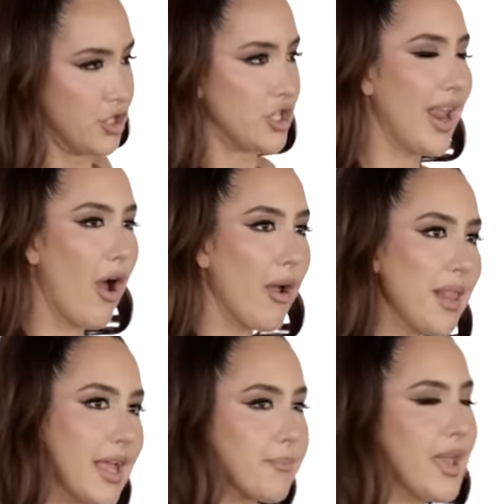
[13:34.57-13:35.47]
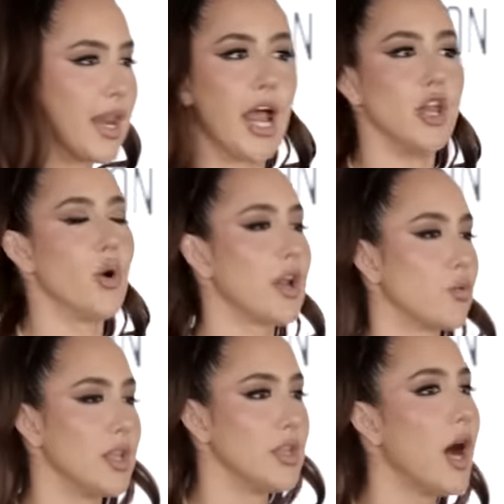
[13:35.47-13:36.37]
So now I'm like, man, I know how
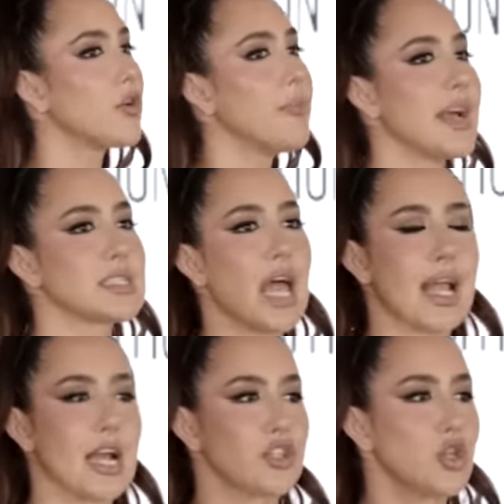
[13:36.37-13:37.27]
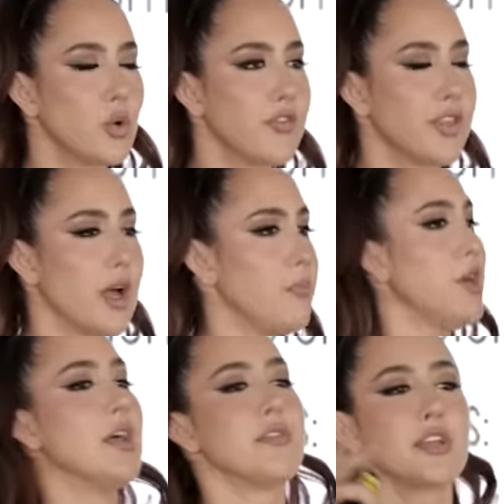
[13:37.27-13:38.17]
to run laundromats. I got two of them.
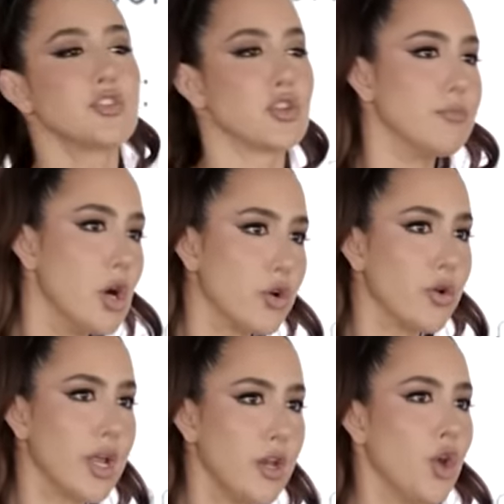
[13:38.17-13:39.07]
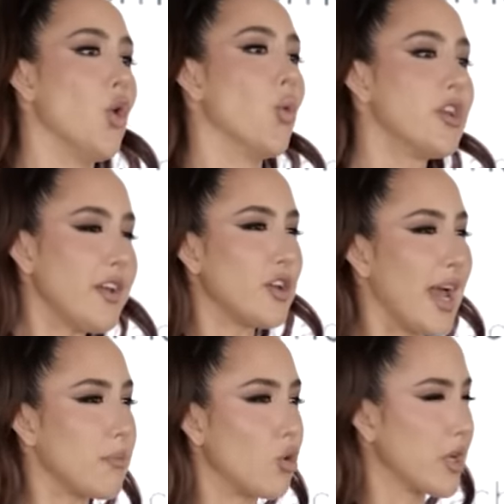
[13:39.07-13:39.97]
Things are motoring. What if I
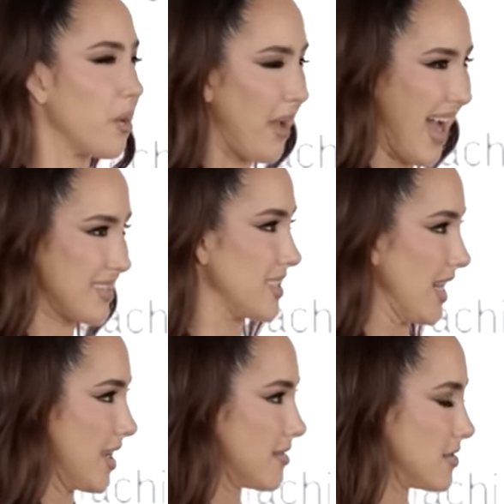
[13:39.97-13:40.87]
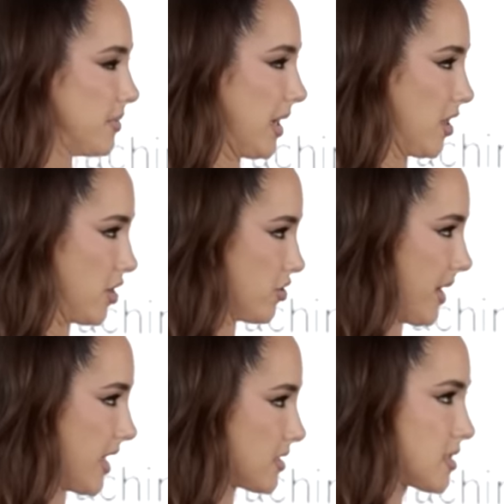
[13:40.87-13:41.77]
could add more capacity to my
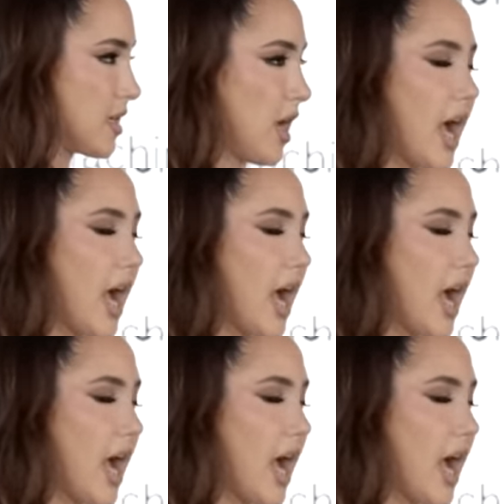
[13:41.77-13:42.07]
laundromats?